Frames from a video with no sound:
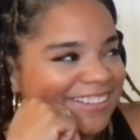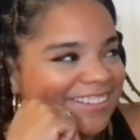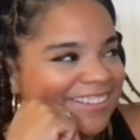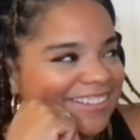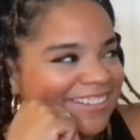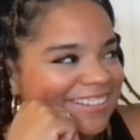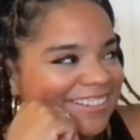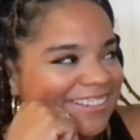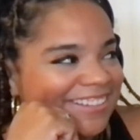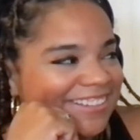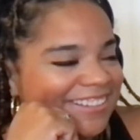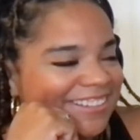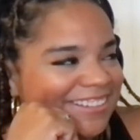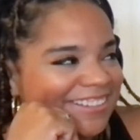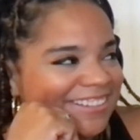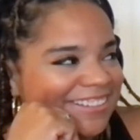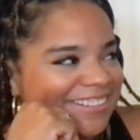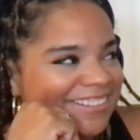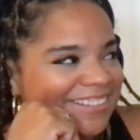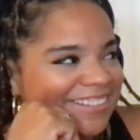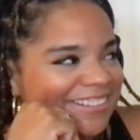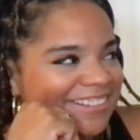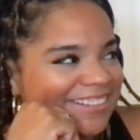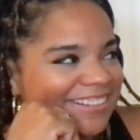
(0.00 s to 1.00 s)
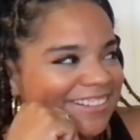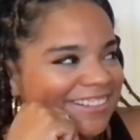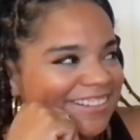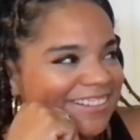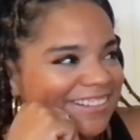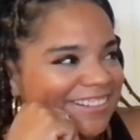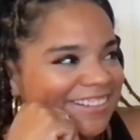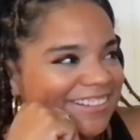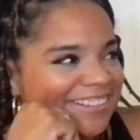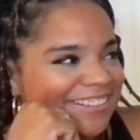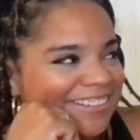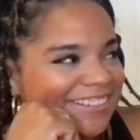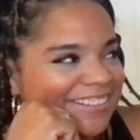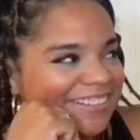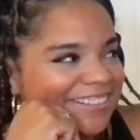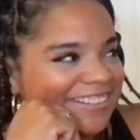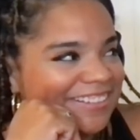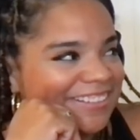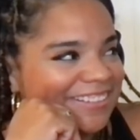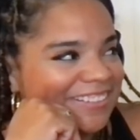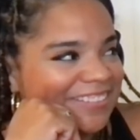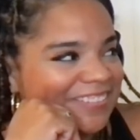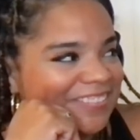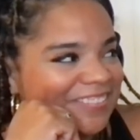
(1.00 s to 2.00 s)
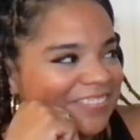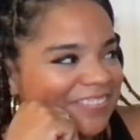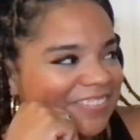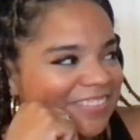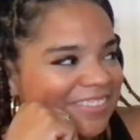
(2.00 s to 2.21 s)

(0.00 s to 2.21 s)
(not speaking)